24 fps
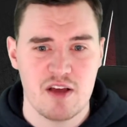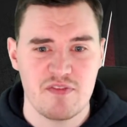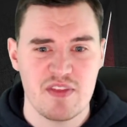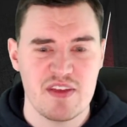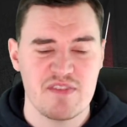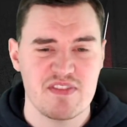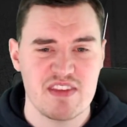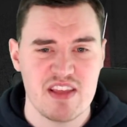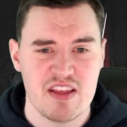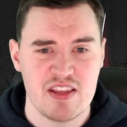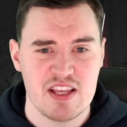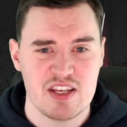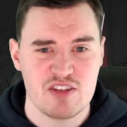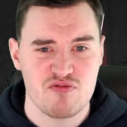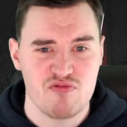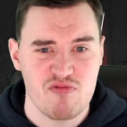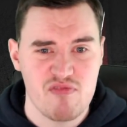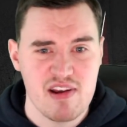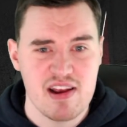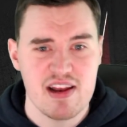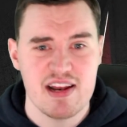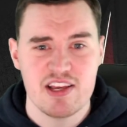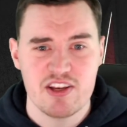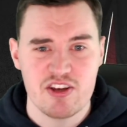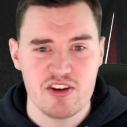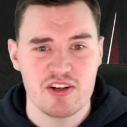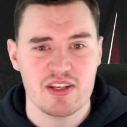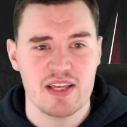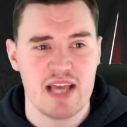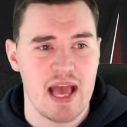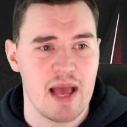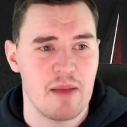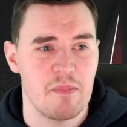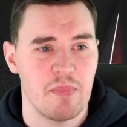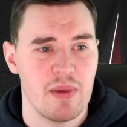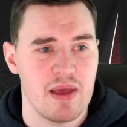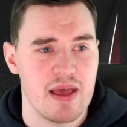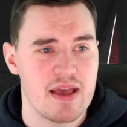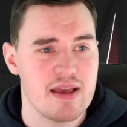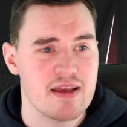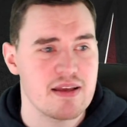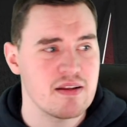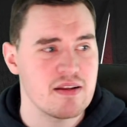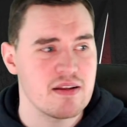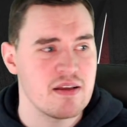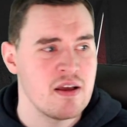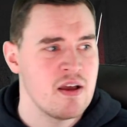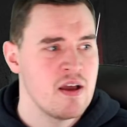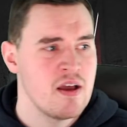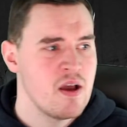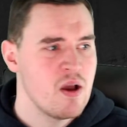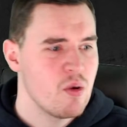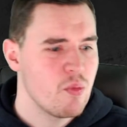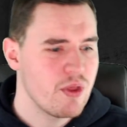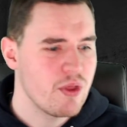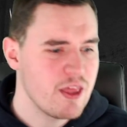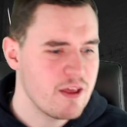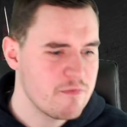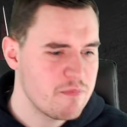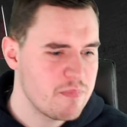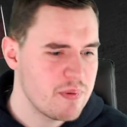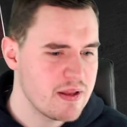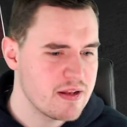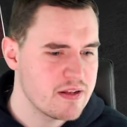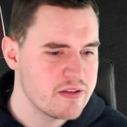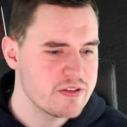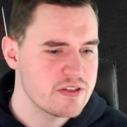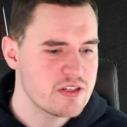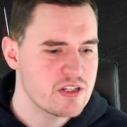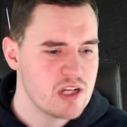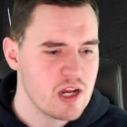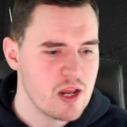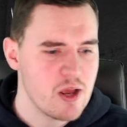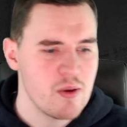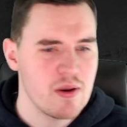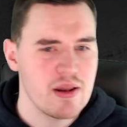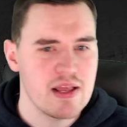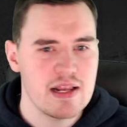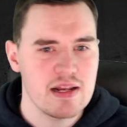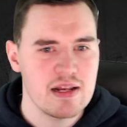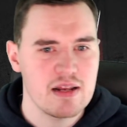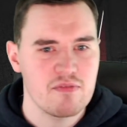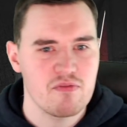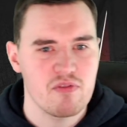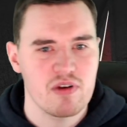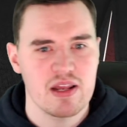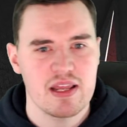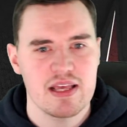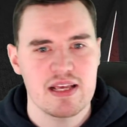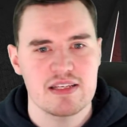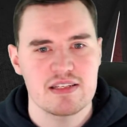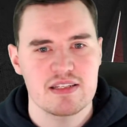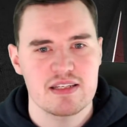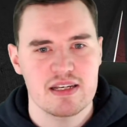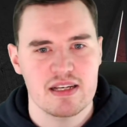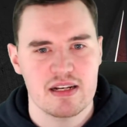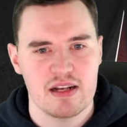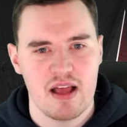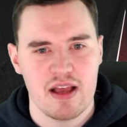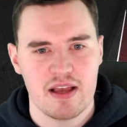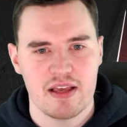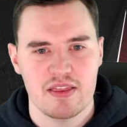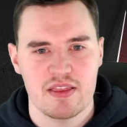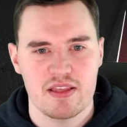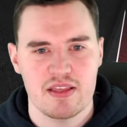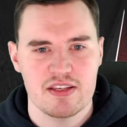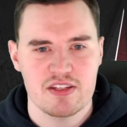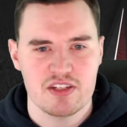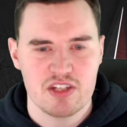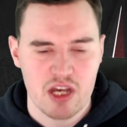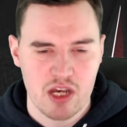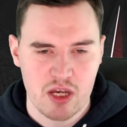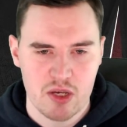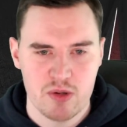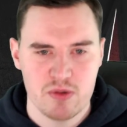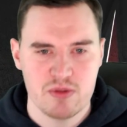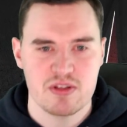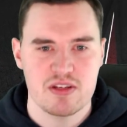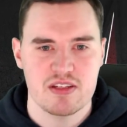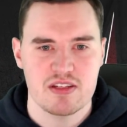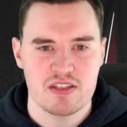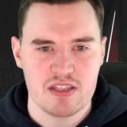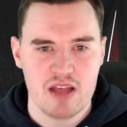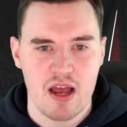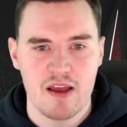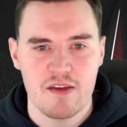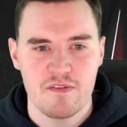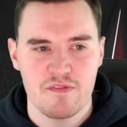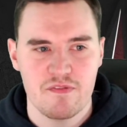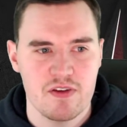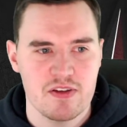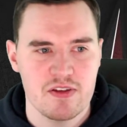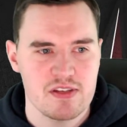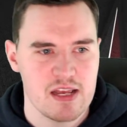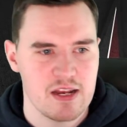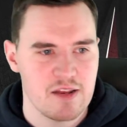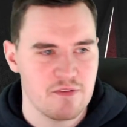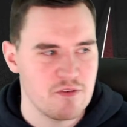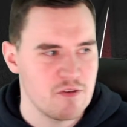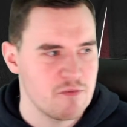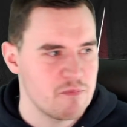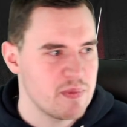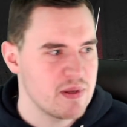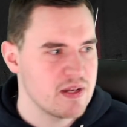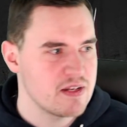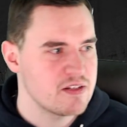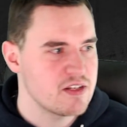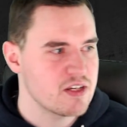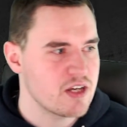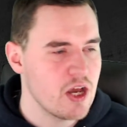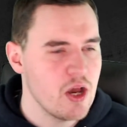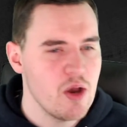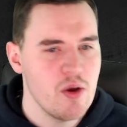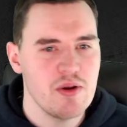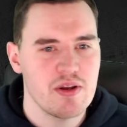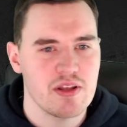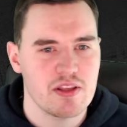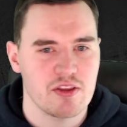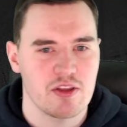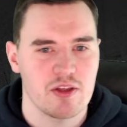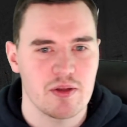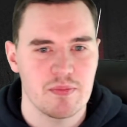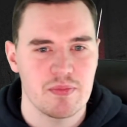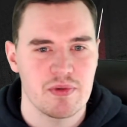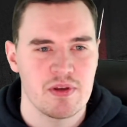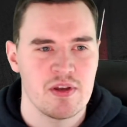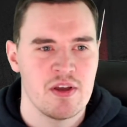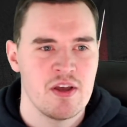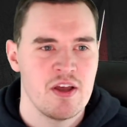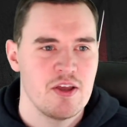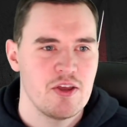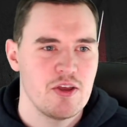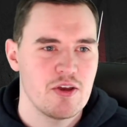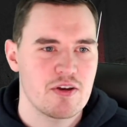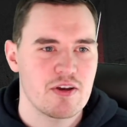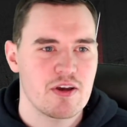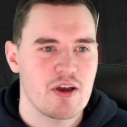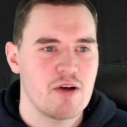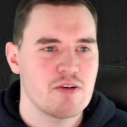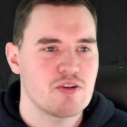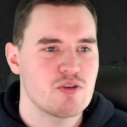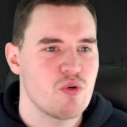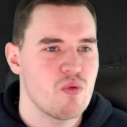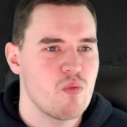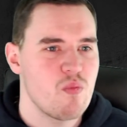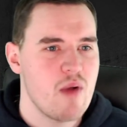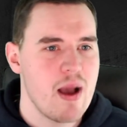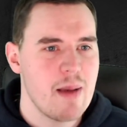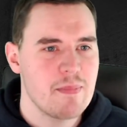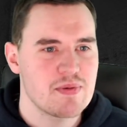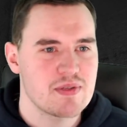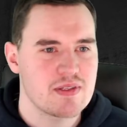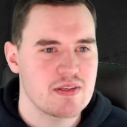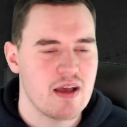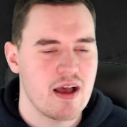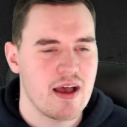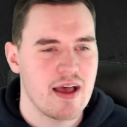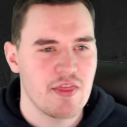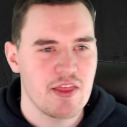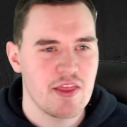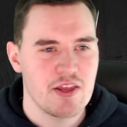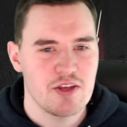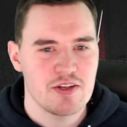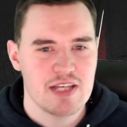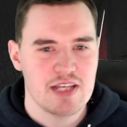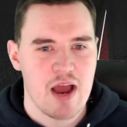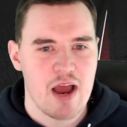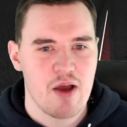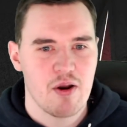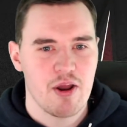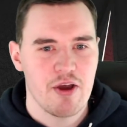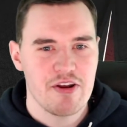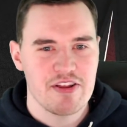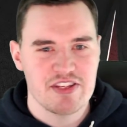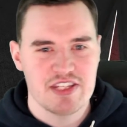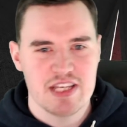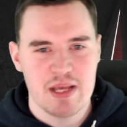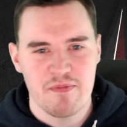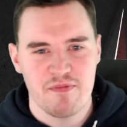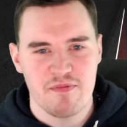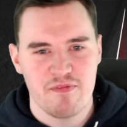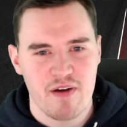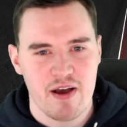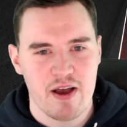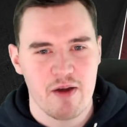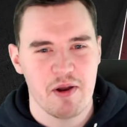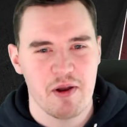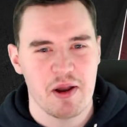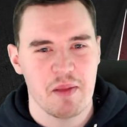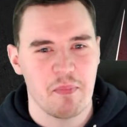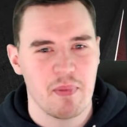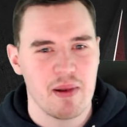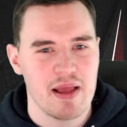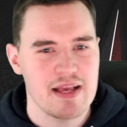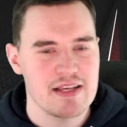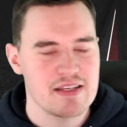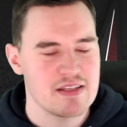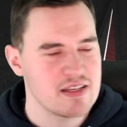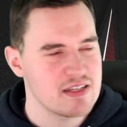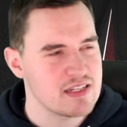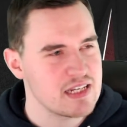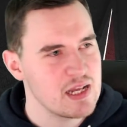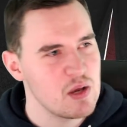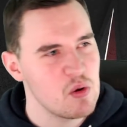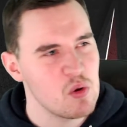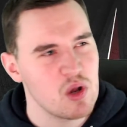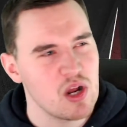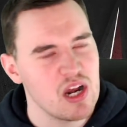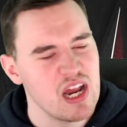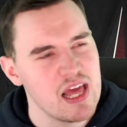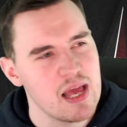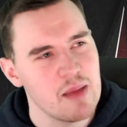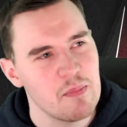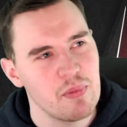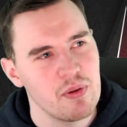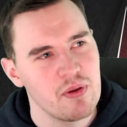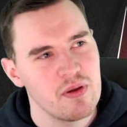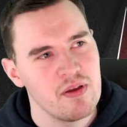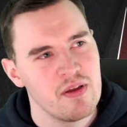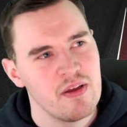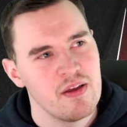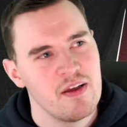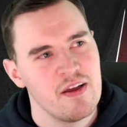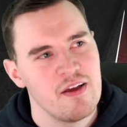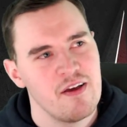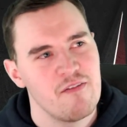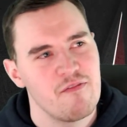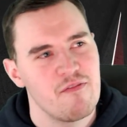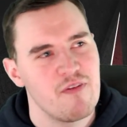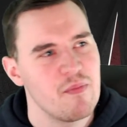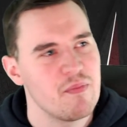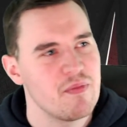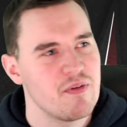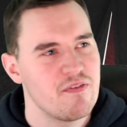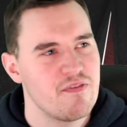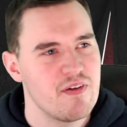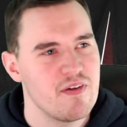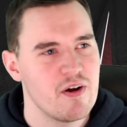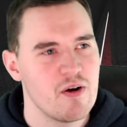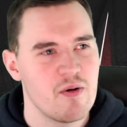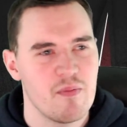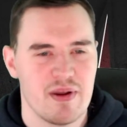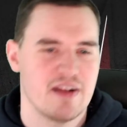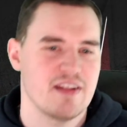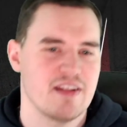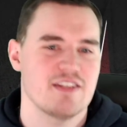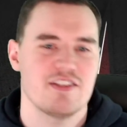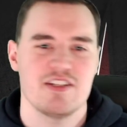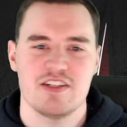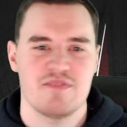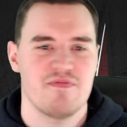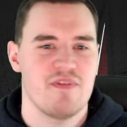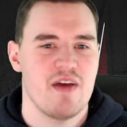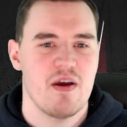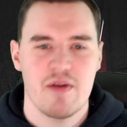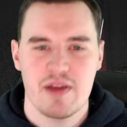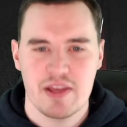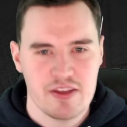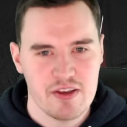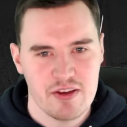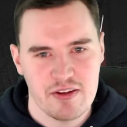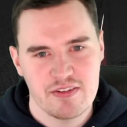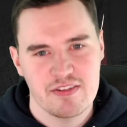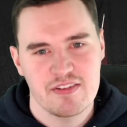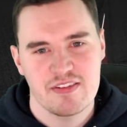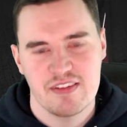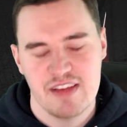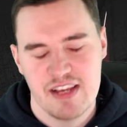They've done this really good campaign where they've been slowly releasing like these codes and ciphers, and if you've been decoding them, you can go to a website and then you download a zip file and it plays this little clip from the film, and it's just very good.